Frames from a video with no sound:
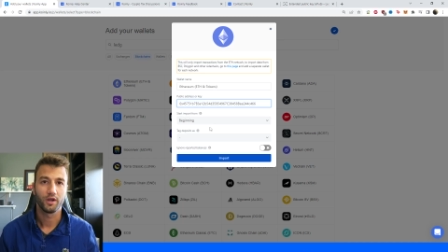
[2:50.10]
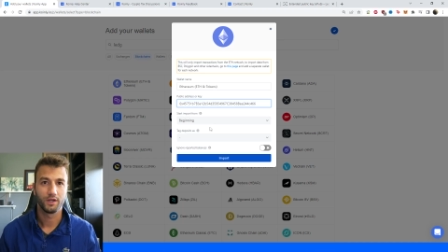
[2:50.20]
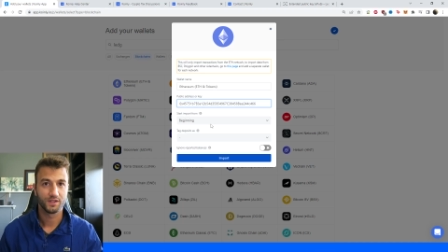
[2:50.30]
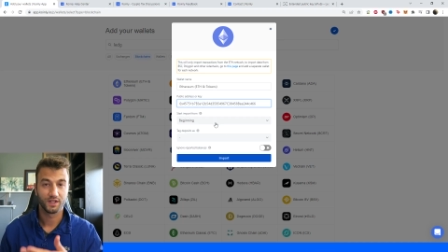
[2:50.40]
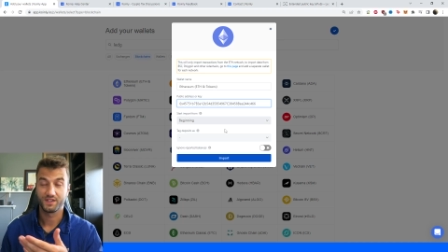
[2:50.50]
here
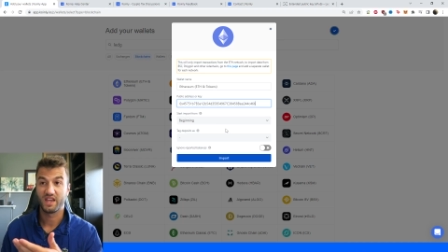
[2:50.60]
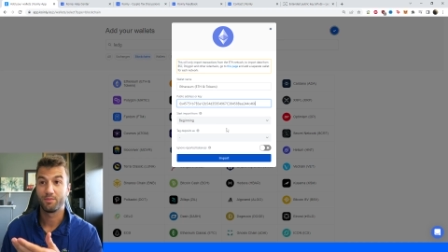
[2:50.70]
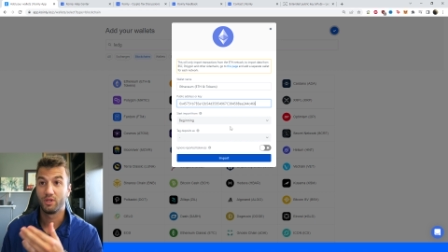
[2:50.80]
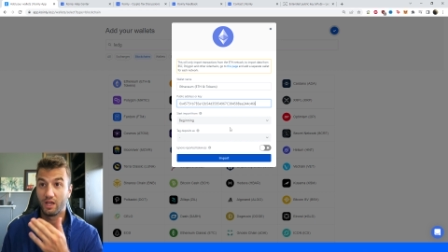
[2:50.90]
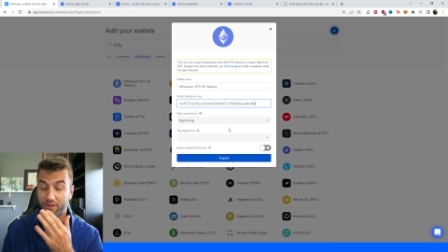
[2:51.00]
is an
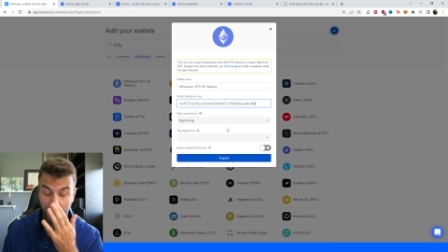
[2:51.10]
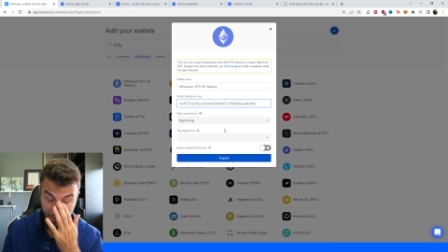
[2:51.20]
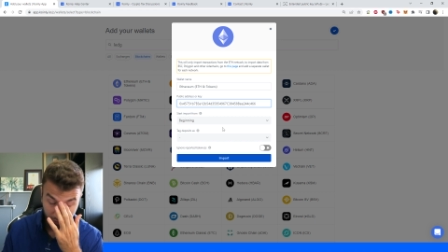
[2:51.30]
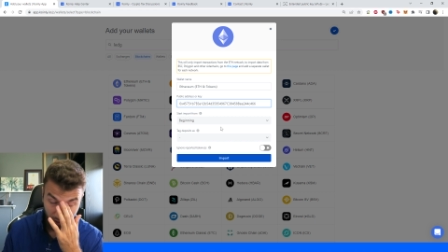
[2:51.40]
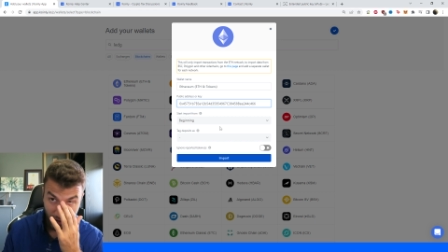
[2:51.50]
example of an
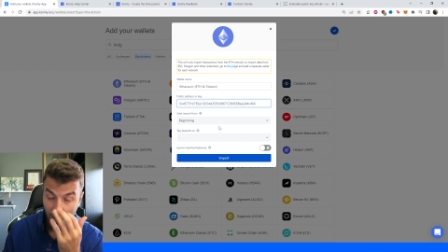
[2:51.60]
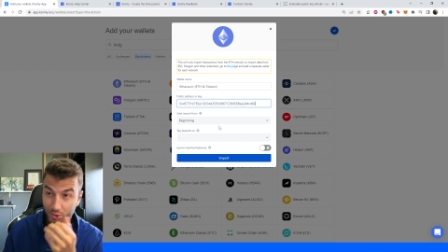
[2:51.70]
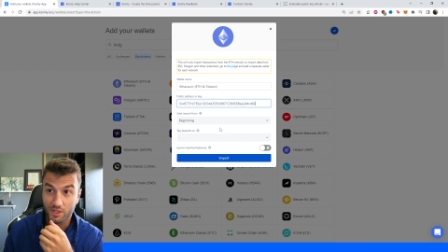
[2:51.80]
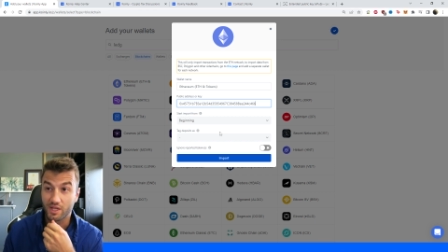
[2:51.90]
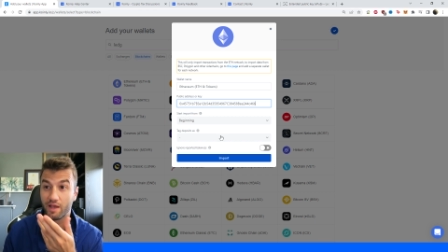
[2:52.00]
Ethereum
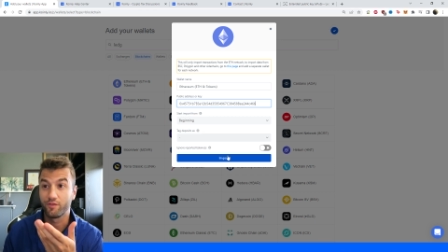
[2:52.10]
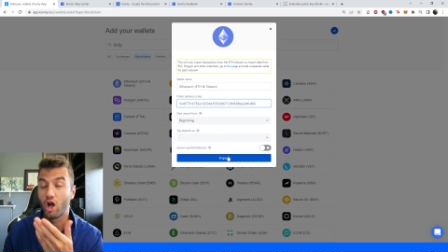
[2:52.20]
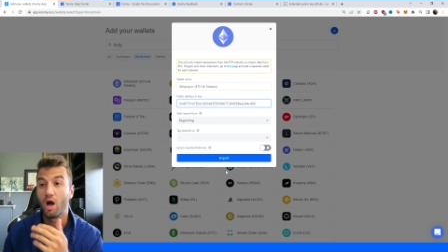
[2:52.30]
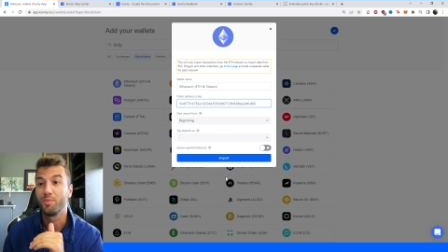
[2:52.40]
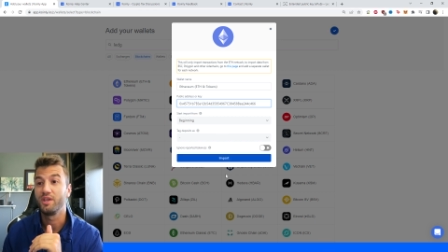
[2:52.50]
address I've
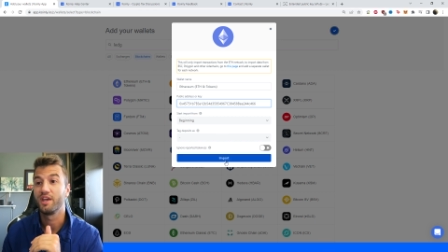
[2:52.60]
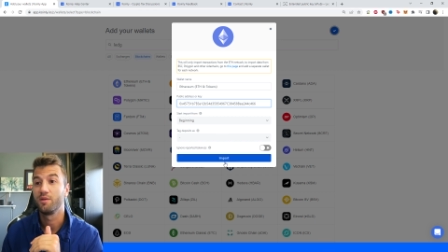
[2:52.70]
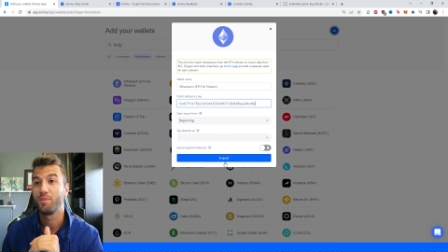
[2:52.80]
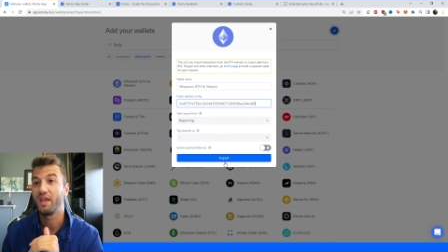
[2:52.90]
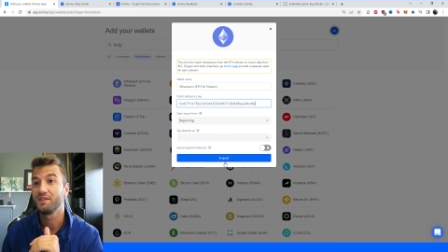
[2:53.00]
copied
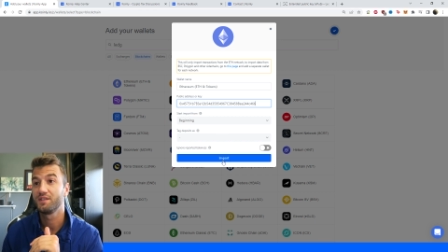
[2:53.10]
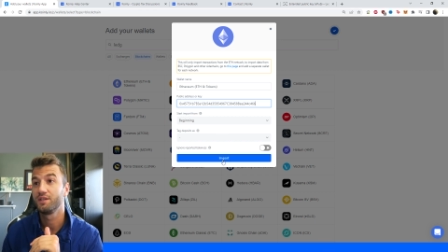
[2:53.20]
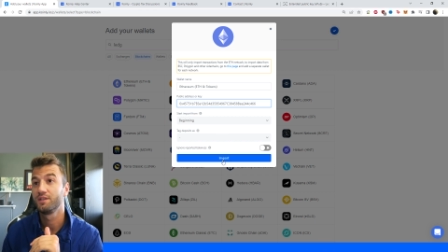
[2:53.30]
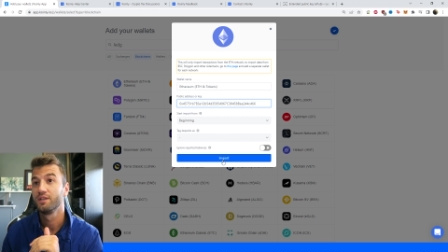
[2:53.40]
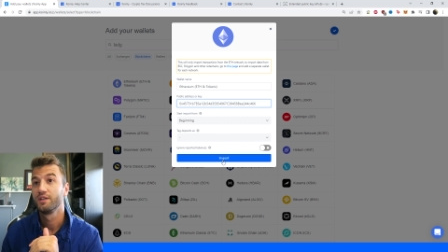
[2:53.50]
and
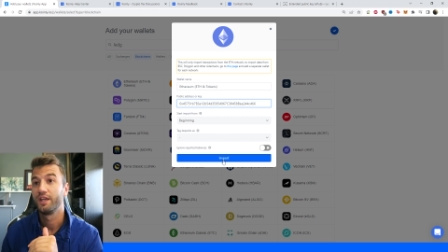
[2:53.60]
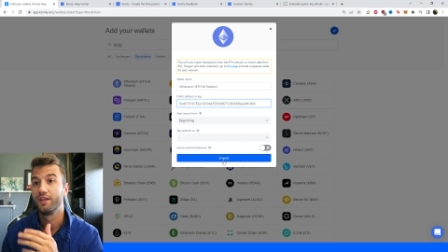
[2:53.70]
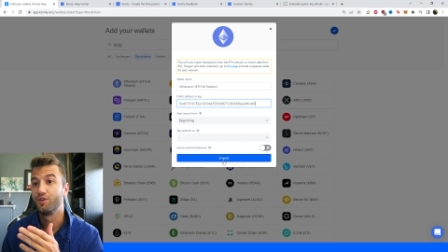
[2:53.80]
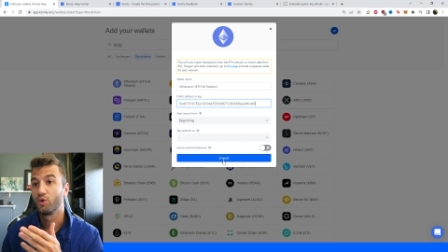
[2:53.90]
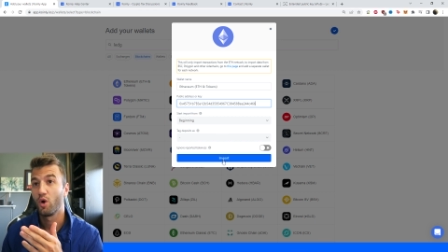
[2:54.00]
pasted into